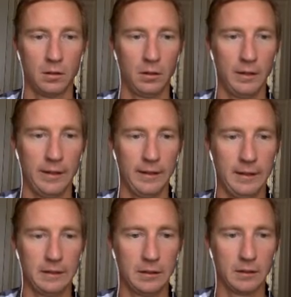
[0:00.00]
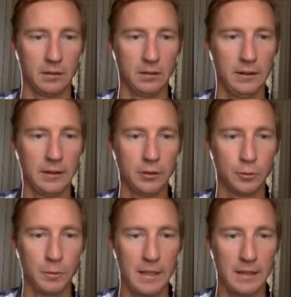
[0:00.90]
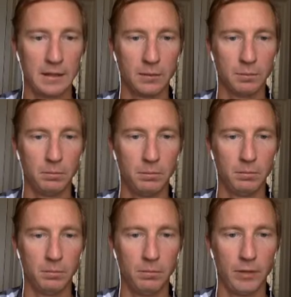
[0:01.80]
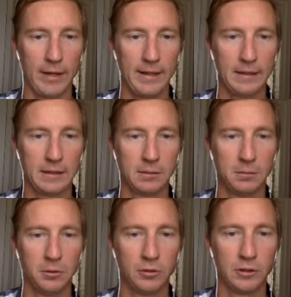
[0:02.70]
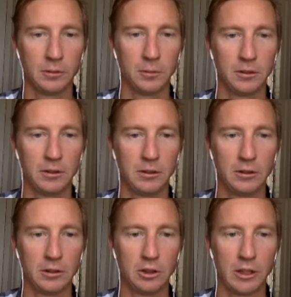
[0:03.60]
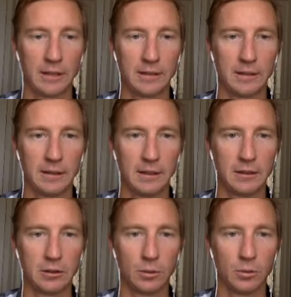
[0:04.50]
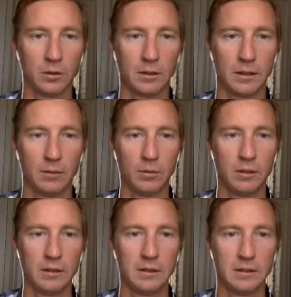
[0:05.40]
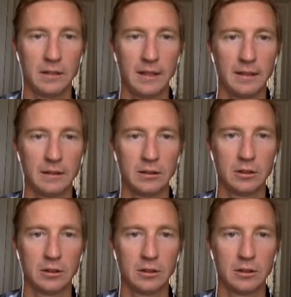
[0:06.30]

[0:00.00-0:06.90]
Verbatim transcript: right, legal's mate, the knight, moves into position to check the king. So we're looking at one of these knights to